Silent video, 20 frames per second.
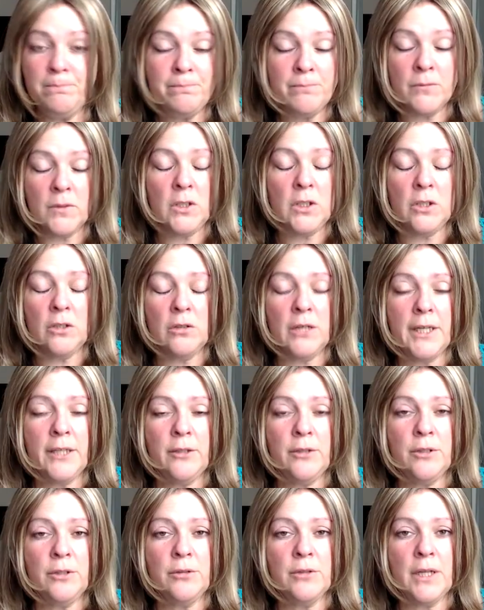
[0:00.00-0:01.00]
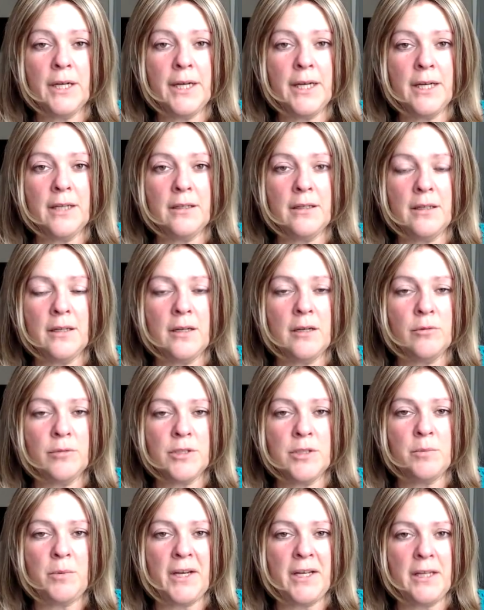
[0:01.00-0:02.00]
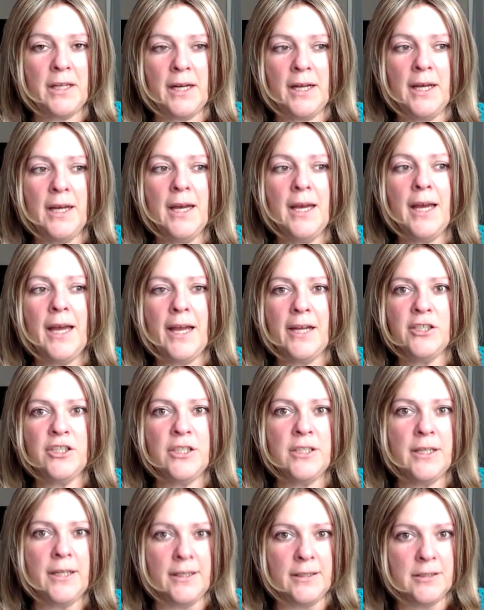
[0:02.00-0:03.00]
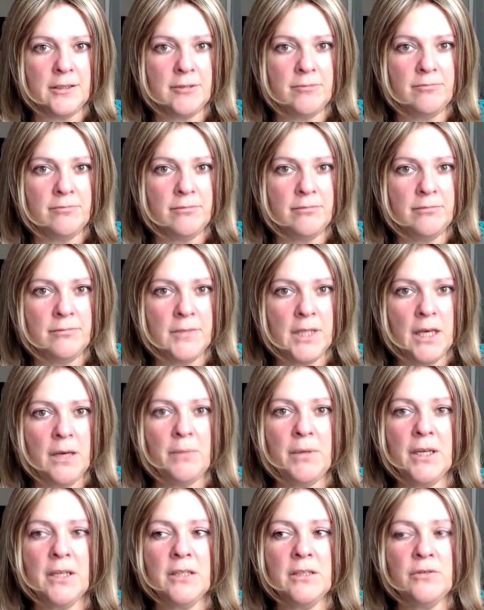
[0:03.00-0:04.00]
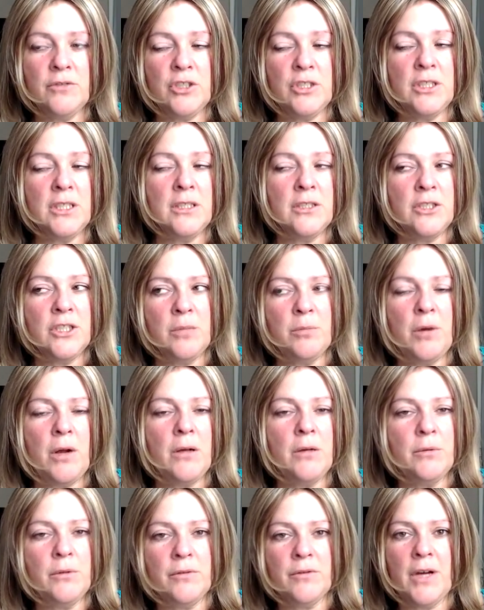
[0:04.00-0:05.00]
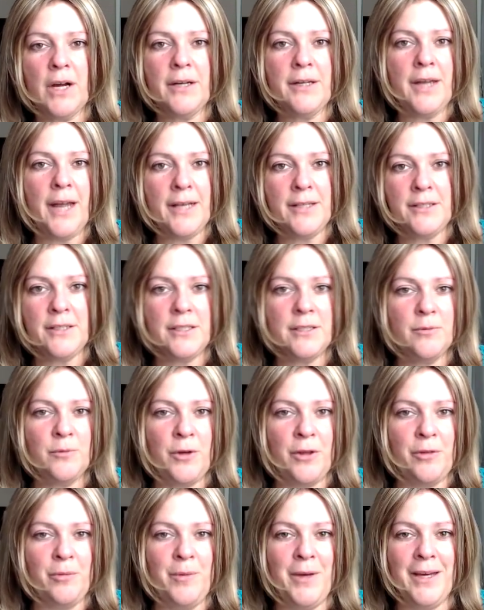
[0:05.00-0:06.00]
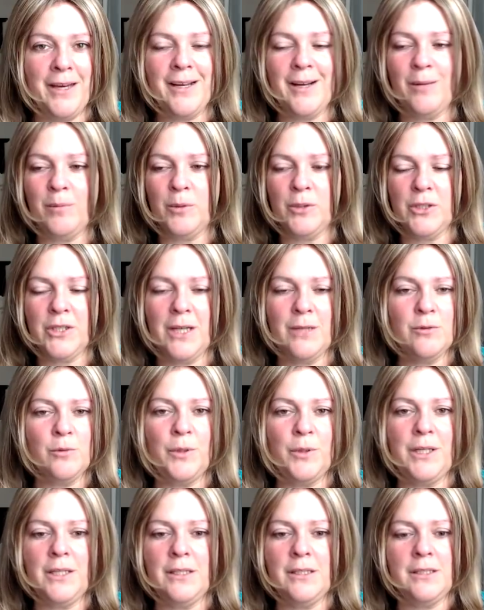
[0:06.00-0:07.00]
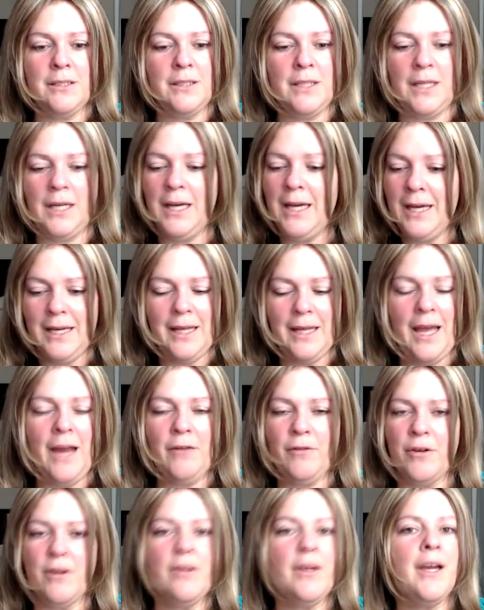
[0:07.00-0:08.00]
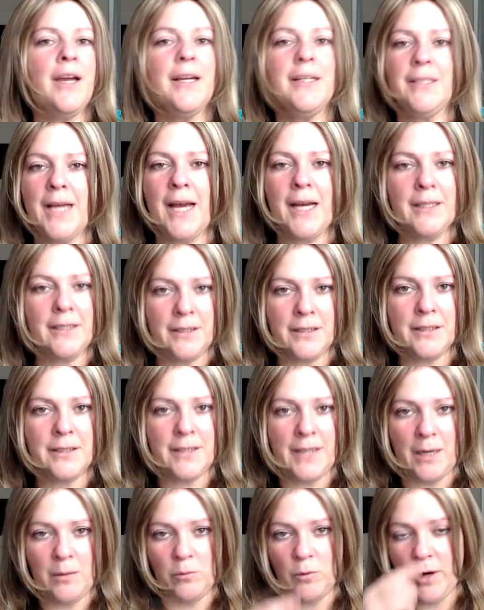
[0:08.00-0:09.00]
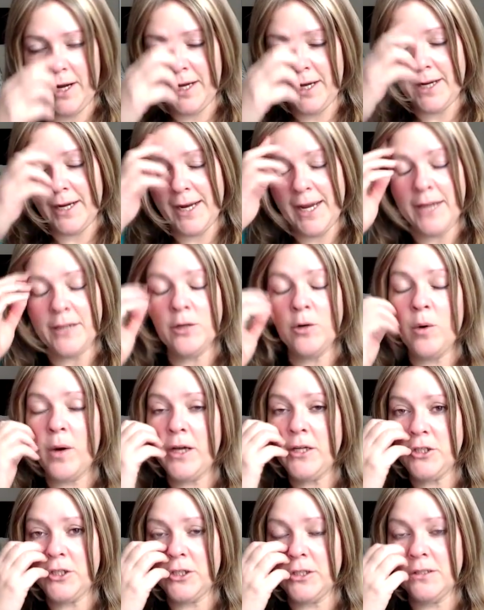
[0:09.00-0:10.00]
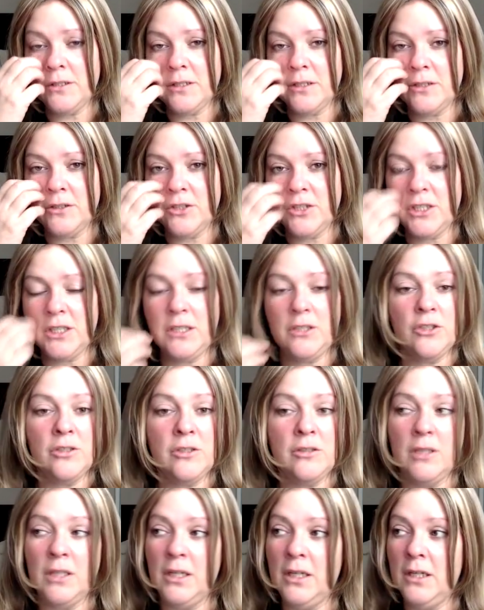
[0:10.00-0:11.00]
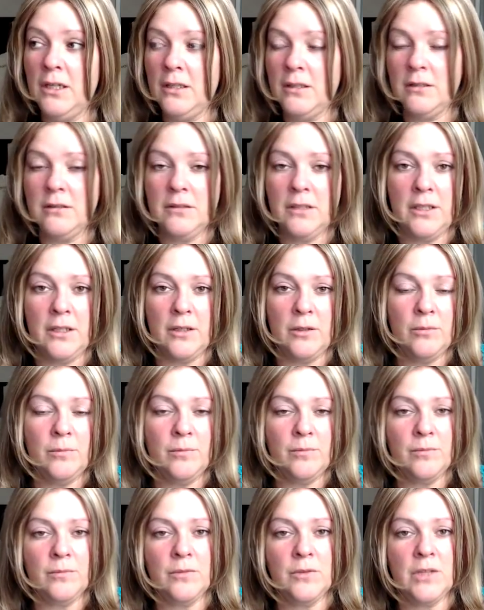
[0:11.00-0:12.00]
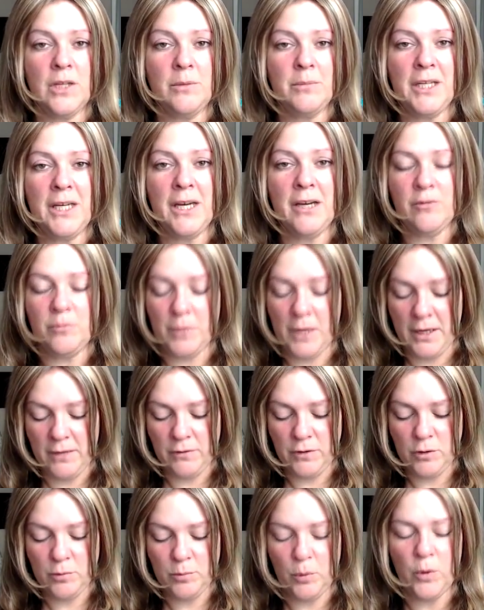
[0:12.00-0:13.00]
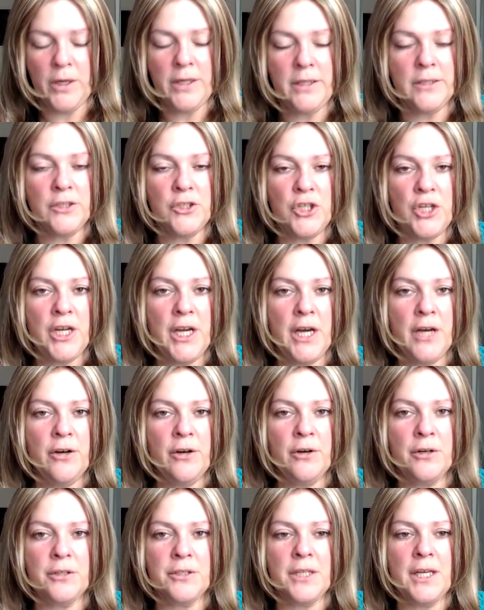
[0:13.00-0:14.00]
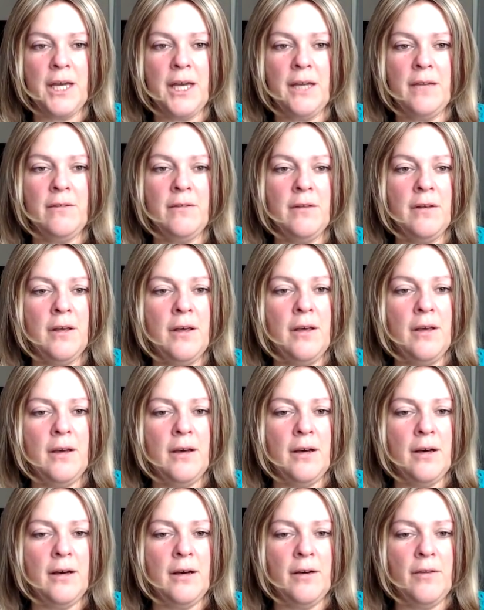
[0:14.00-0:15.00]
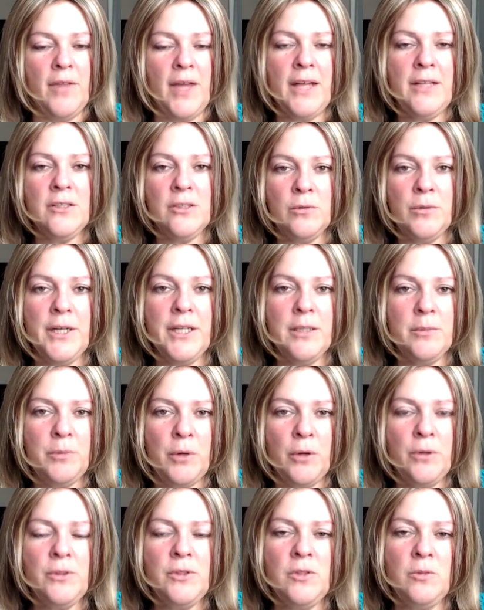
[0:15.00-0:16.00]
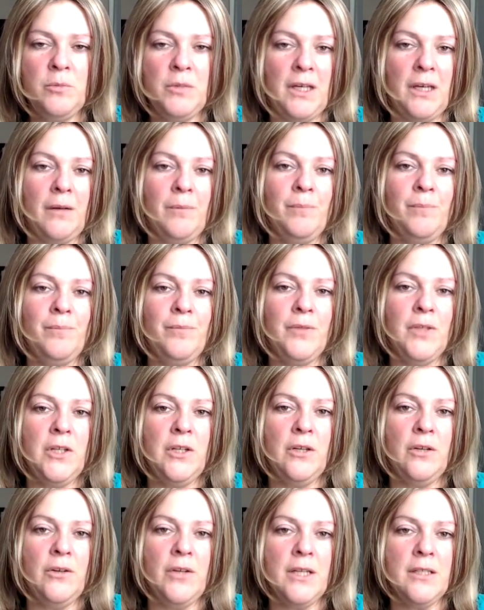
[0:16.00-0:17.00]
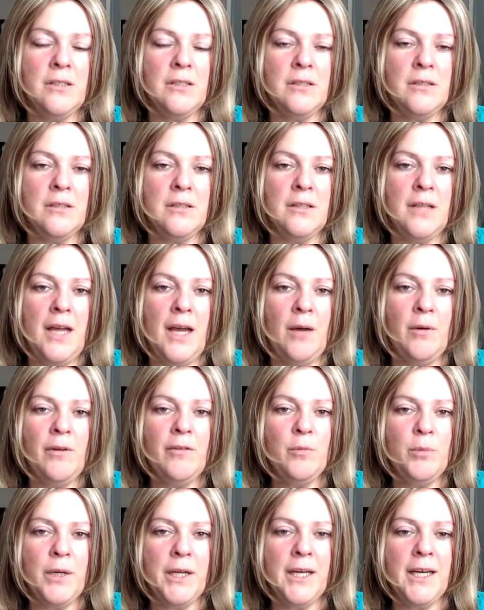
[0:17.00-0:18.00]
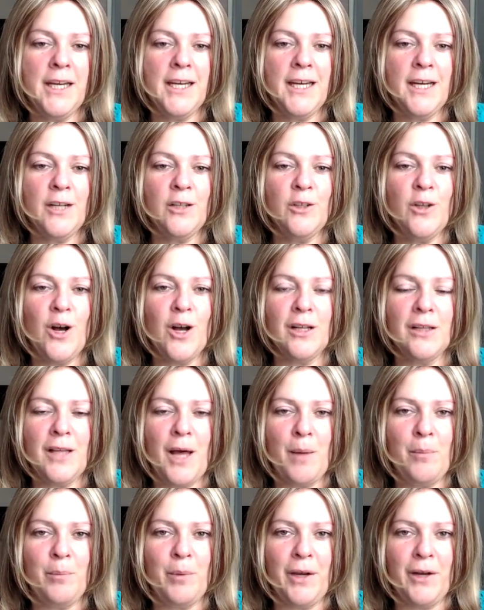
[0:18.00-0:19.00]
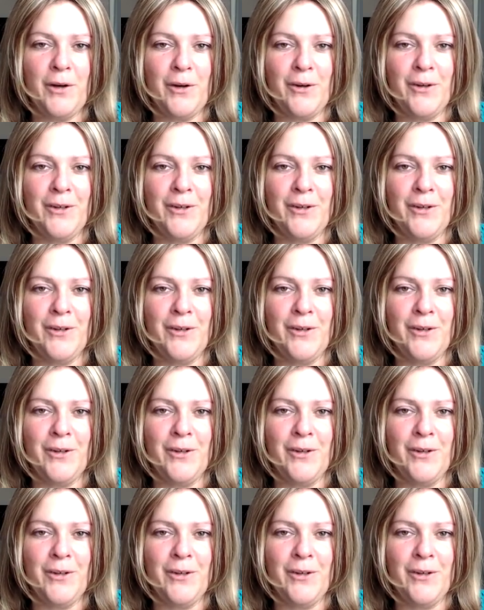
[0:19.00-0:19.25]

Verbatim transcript: You know, like who you like, and, and I'll respect that. And she does because if she didn't, she probably would have gotten nasty with me a couple of times when we didn't see everything exactly the same way and I had questions and she just, you know, let me have my viewpoint and she had hers. And uh, that's the way it's supposed to be. You know, that's how everybody can get along a lot better.